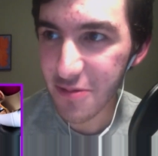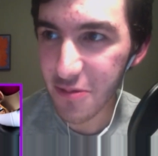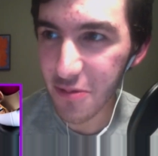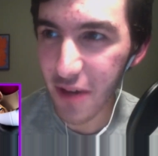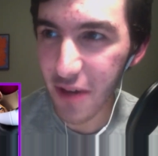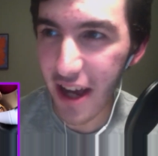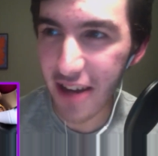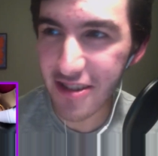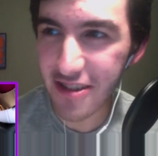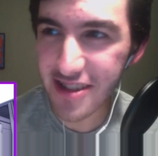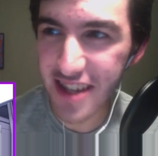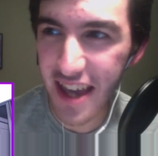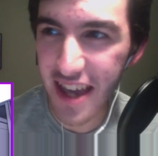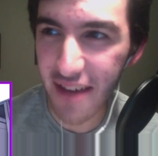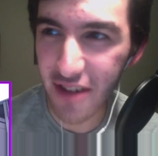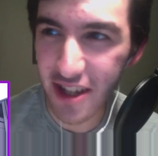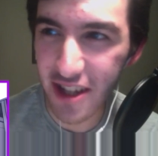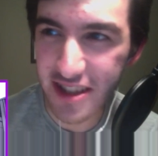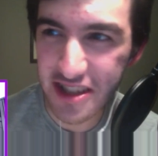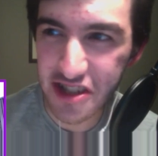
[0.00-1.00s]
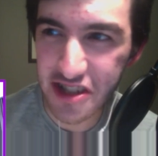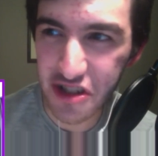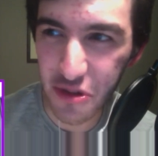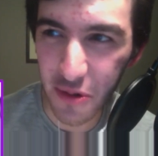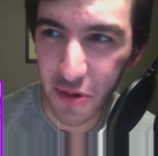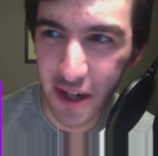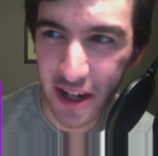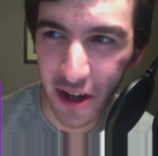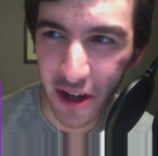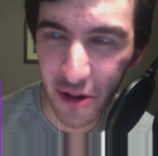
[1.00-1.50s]
How does he have it on the
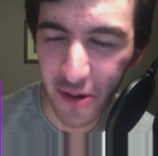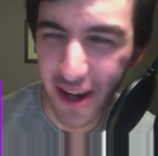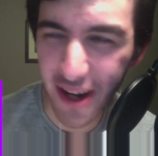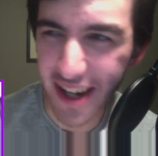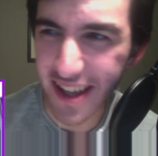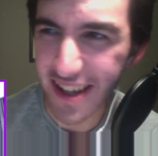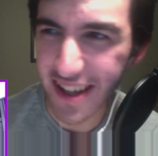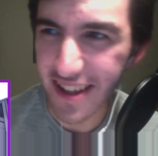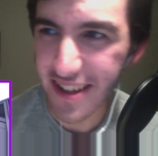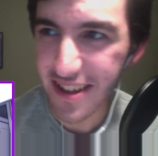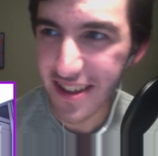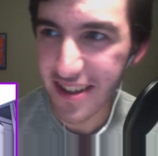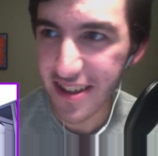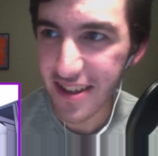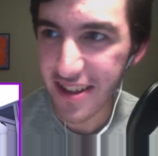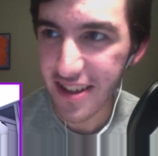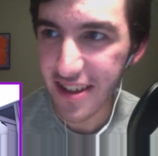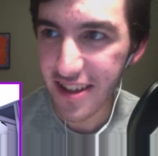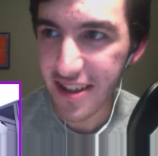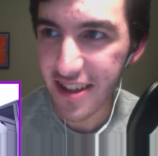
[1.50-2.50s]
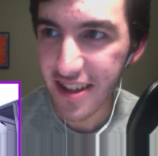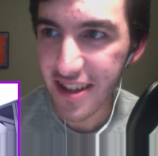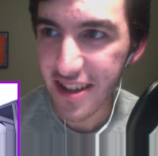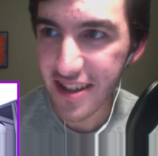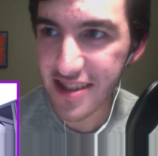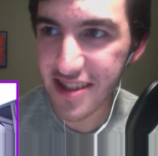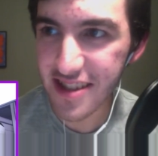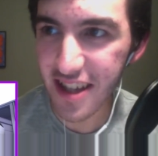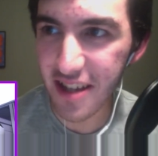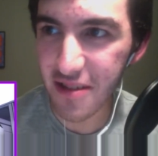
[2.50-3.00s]
screen already?
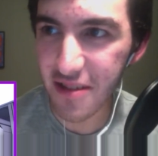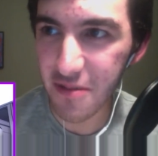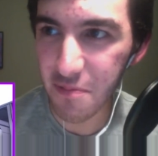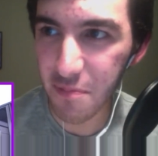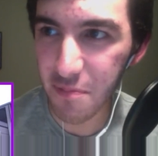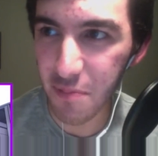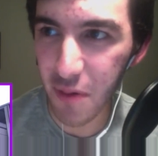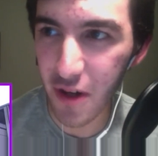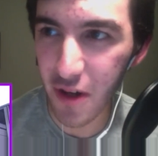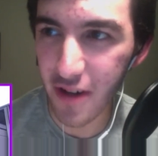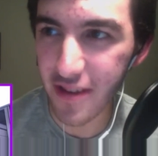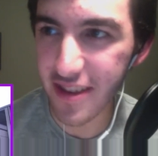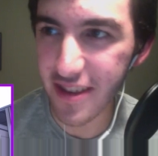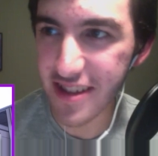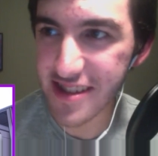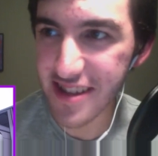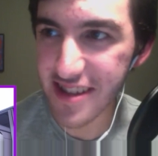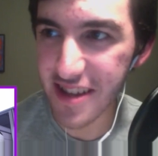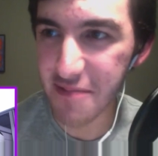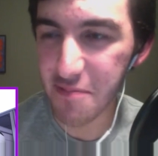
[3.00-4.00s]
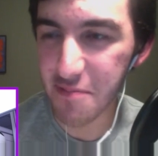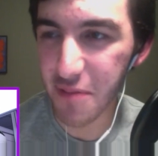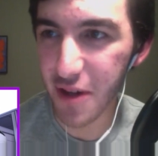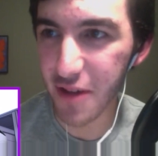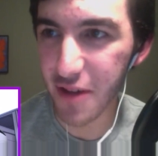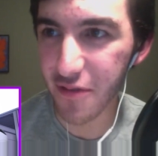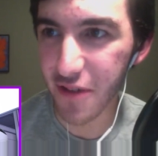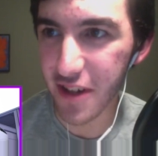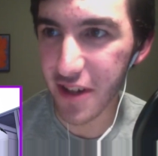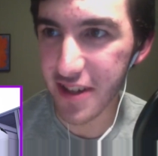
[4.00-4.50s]
It's like
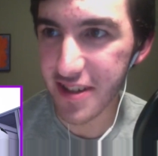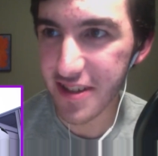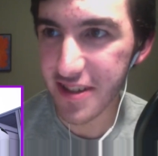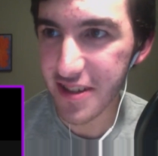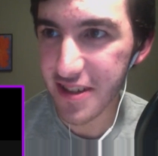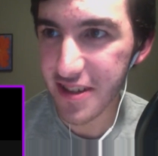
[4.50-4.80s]
perfect.